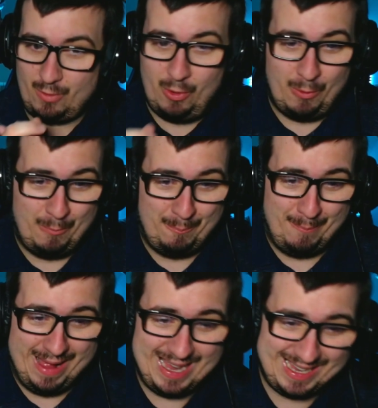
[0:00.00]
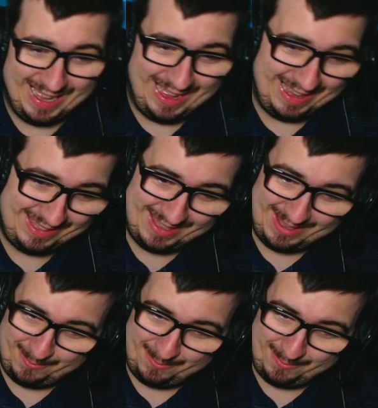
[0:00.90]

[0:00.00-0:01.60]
Oh my god.